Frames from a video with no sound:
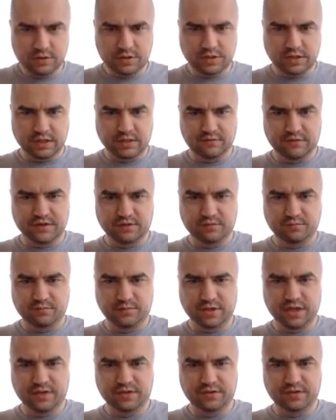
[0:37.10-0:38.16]
So I have some
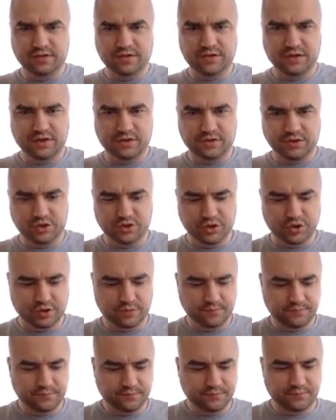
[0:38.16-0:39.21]
bacon and sausage
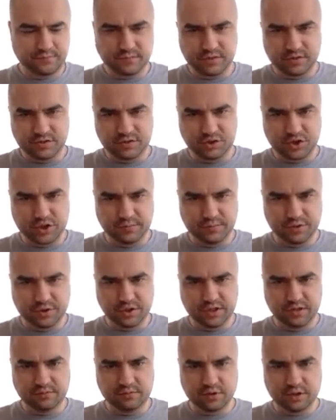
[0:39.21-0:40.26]
here. It's Jimmy
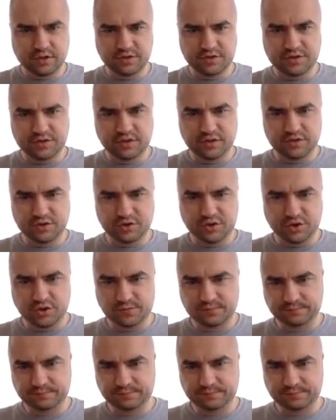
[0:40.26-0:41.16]
Dean brand sausage.